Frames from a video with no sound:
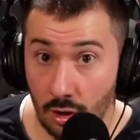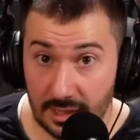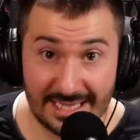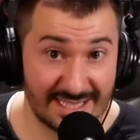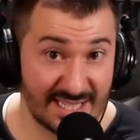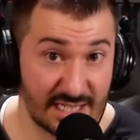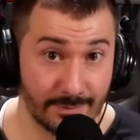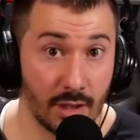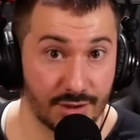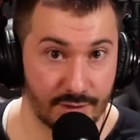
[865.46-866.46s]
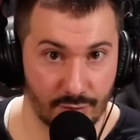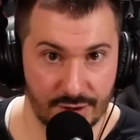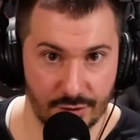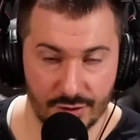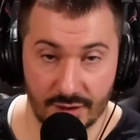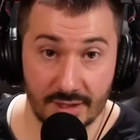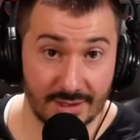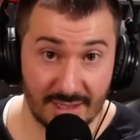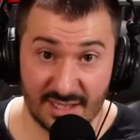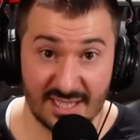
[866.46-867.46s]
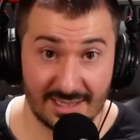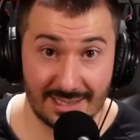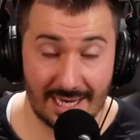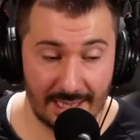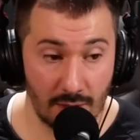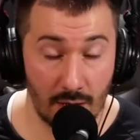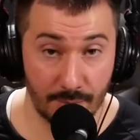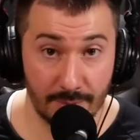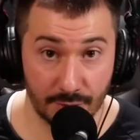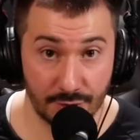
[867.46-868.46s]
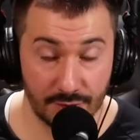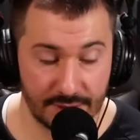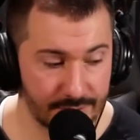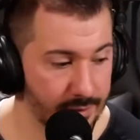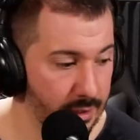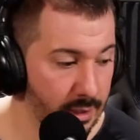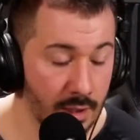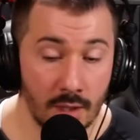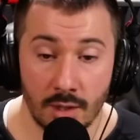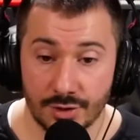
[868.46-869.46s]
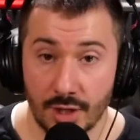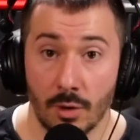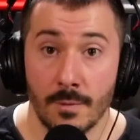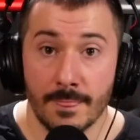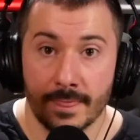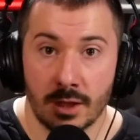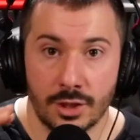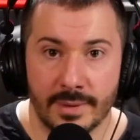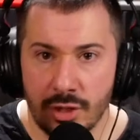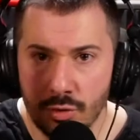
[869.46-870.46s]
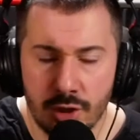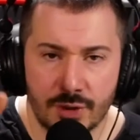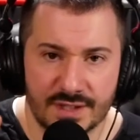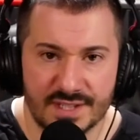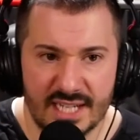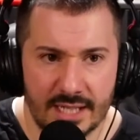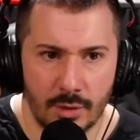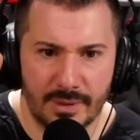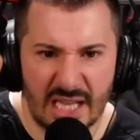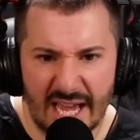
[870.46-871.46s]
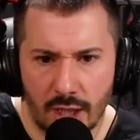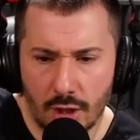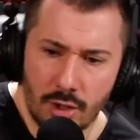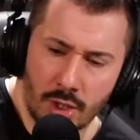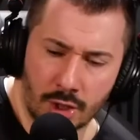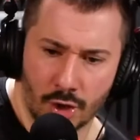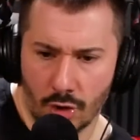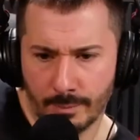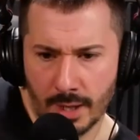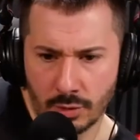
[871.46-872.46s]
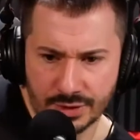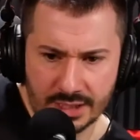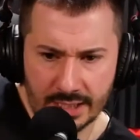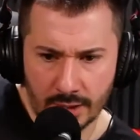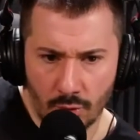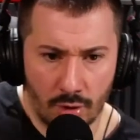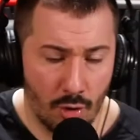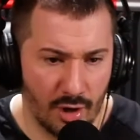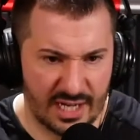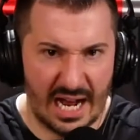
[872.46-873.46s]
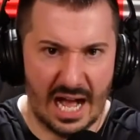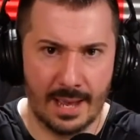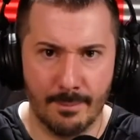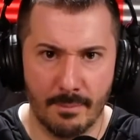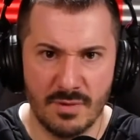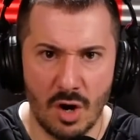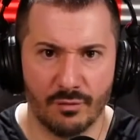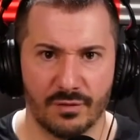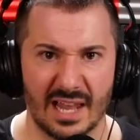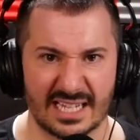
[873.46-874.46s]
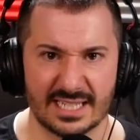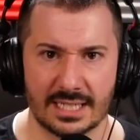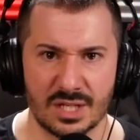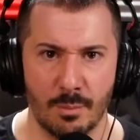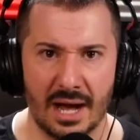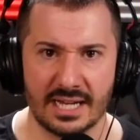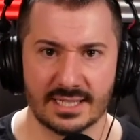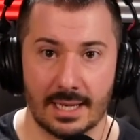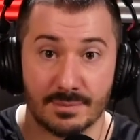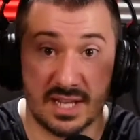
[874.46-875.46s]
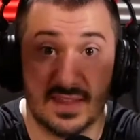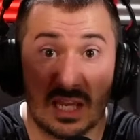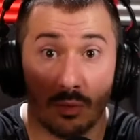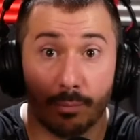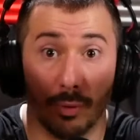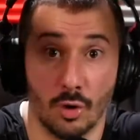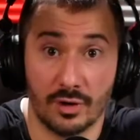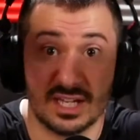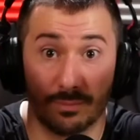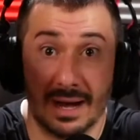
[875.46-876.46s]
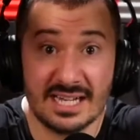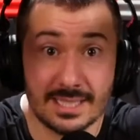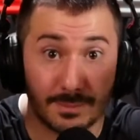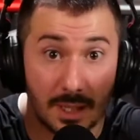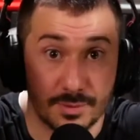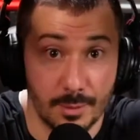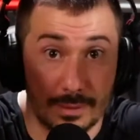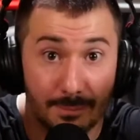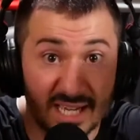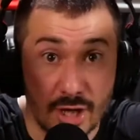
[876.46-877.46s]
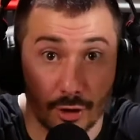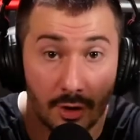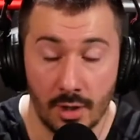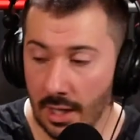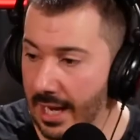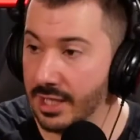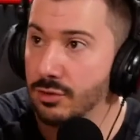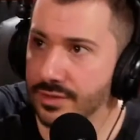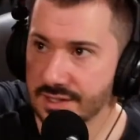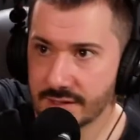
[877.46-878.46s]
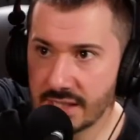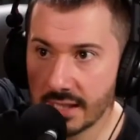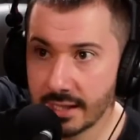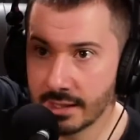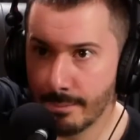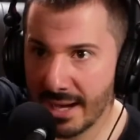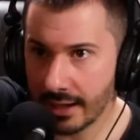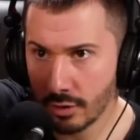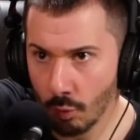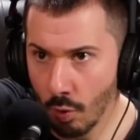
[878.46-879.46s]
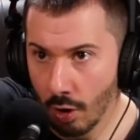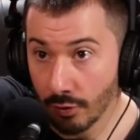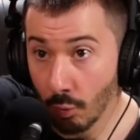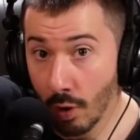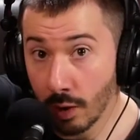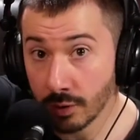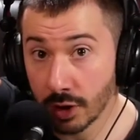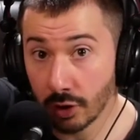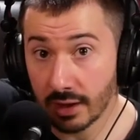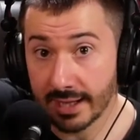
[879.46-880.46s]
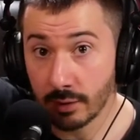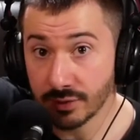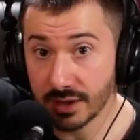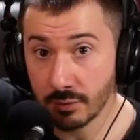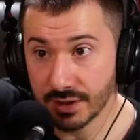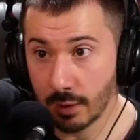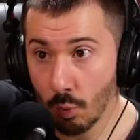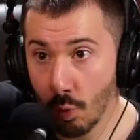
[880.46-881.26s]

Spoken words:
6 months of researching this, and it's insane how people do this. So you could see it. It'd be like a girl posting or a guy, flexing his biceps, and he would pull his biceps up to be bigger, and you'd see it in the back of the wall. The wall would look like it was like